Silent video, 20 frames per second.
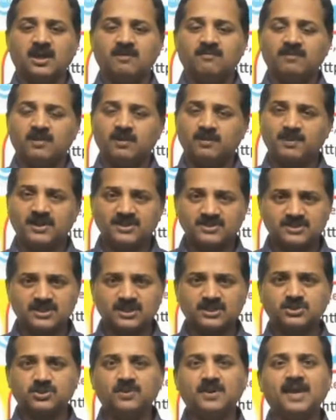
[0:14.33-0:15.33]
will be
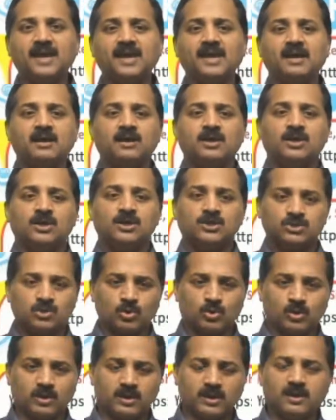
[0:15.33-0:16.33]
discussed today.
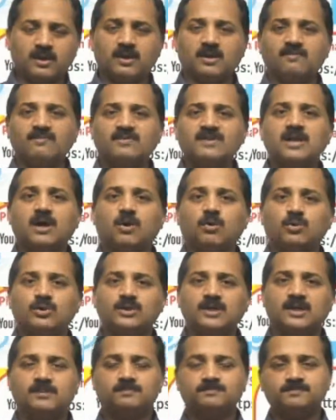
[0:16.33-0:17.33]
So
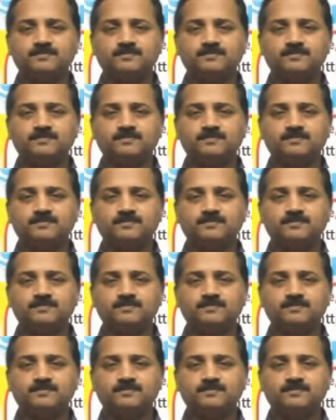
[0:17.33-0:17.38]
without